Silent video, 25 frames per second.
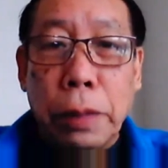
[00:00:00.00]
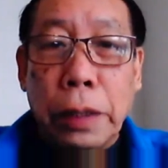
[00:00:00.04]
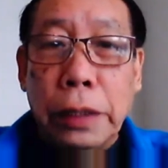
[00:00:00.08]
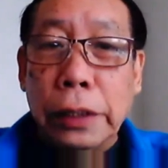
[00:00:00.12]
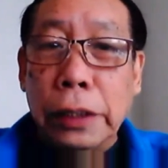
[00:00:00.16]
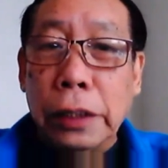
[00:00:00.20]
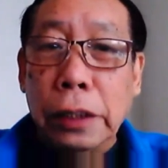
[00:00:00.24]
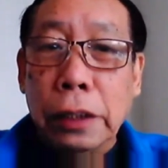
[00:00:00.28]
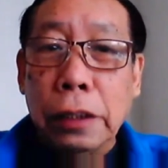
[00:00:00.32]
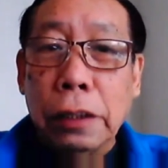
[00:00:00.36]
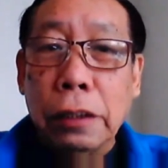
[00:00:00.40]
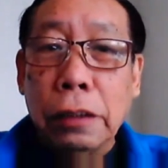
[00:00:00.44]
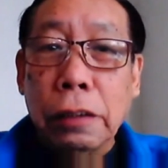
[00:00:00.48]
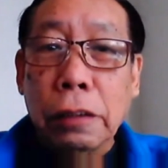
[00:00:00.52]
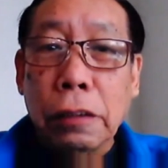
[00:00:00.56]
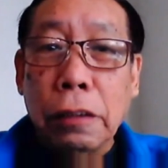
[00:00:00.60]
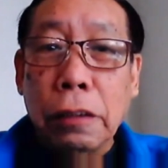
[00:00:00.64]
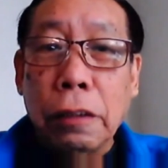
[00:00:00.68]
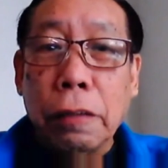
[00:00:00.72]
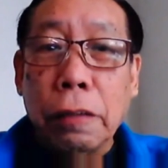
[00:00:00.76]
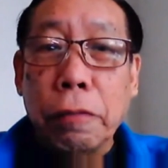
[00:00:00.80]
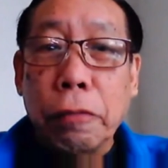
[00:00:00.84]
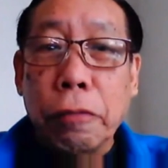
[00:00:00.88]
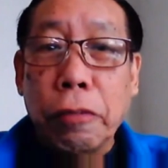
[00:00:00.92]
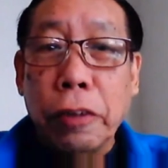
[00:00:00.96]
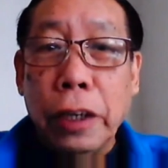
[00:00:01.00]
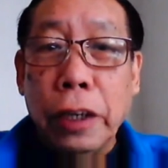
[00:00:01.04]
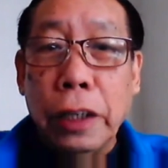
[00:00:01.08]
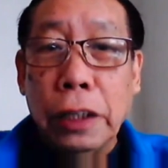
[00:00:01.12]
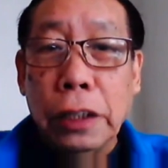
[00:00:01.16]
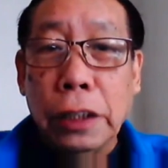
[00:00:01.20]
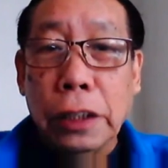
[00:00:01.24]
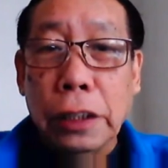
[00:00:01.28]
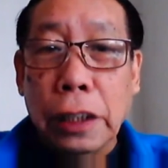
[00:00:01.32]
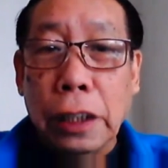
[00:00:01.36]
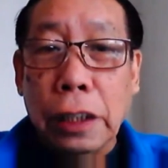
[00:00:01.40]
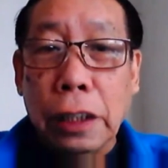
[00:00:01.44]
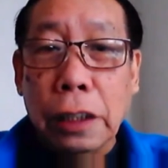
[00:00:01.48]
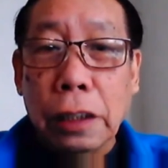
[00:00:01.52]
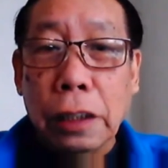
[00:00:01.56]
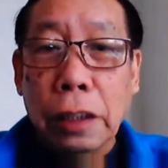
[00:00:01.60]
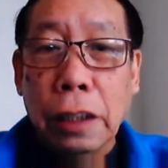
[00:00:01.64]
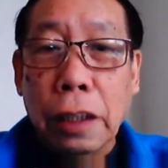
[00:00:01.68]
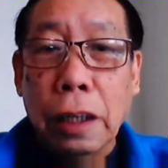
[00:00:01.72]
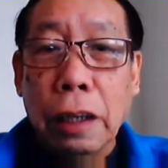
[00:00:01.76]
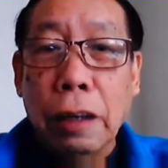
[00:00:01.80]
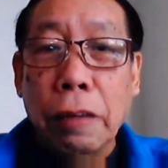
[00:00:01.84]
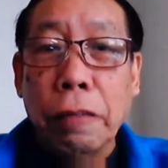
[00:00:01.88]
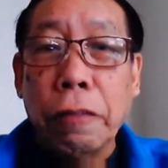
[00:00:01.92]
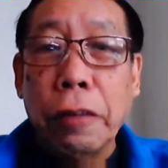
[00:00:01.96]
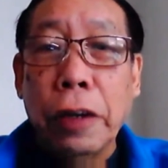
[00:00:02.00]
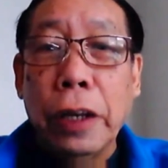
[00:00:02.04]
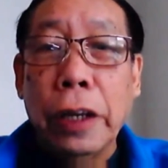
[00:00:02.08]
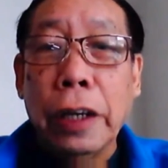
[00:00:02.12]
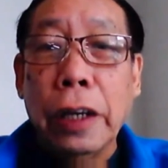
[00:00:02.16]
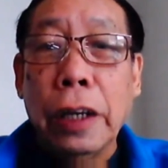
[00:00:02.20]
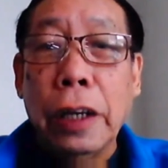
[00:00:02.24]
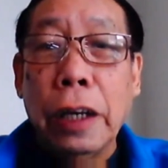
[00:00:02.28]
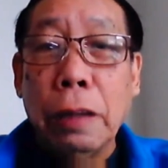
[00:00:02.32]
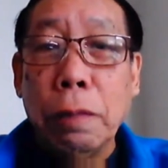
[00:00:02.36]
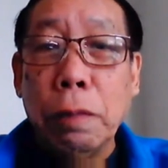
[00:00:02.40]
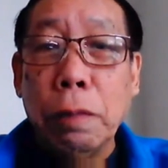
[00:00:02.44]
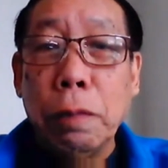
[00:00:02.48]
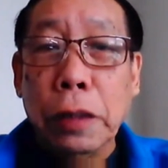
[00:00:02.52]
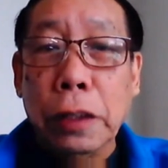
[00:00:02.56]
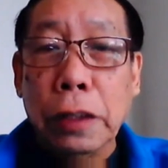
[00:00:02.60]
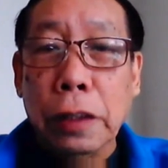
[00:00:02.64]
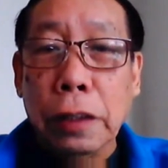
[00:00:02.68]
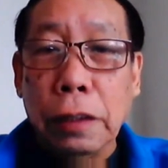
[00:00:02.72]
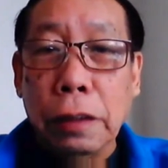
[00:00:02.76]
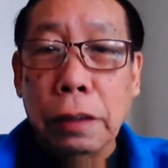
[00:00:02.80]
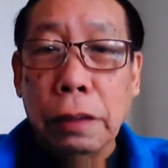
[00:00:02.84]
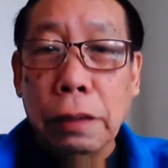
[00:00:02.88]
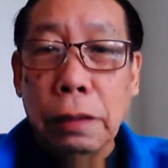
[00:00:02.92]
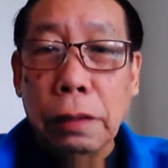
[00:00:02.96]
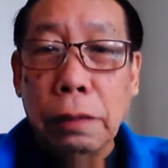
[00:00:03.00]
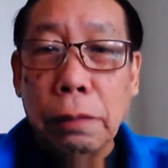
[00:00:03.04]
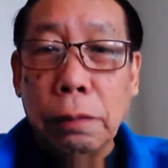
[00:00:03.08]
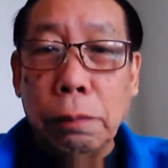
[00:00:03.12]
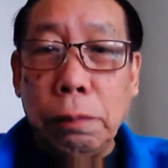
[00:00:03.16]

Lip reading: My circle of friends are very limited.